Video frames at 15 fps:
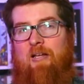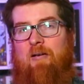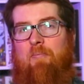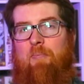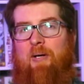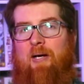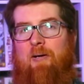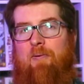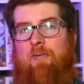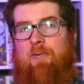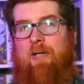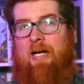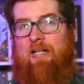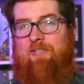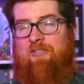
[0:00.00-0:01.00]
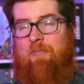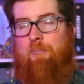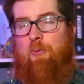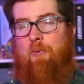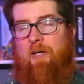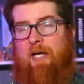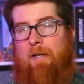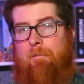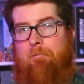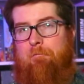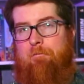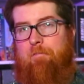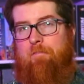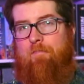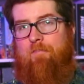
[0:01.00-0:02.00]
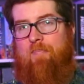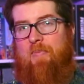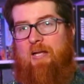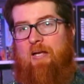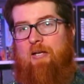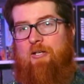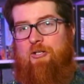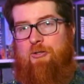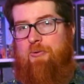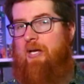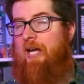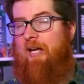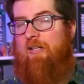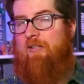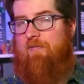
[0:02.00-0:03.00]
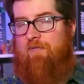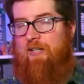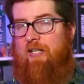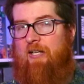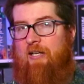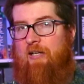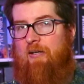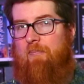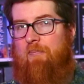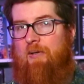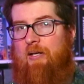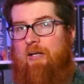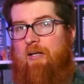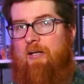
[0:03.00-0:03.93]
But at some point, you can't defeat him